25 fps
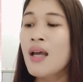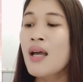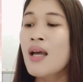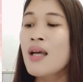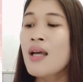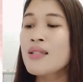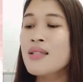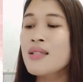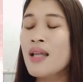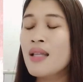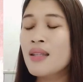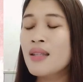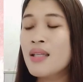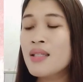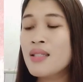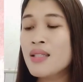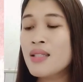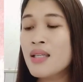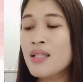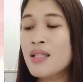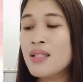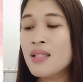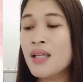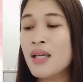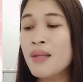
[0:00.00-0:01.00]

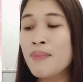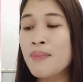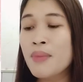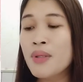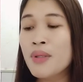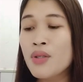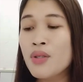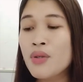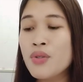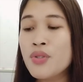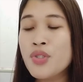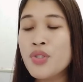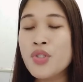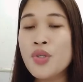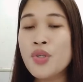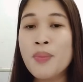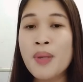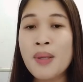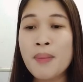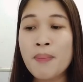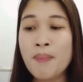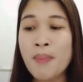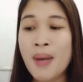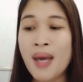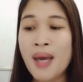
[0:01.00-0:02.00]
Statistics can be used to
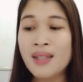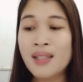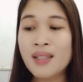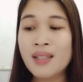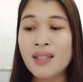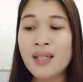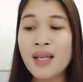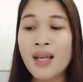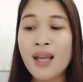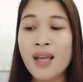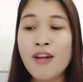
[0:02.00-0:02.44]
make better